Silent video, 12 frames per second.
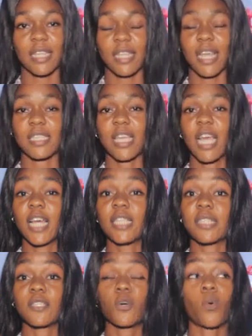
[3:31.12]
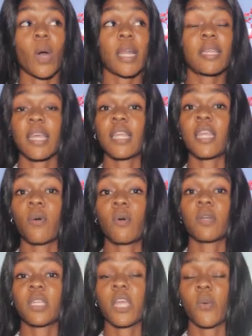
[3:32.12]
and that. So one day, they
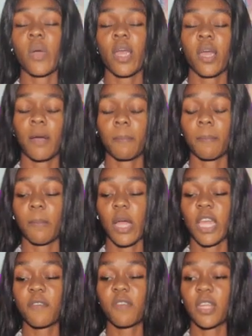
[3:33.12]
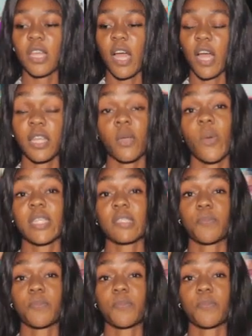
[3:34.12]
were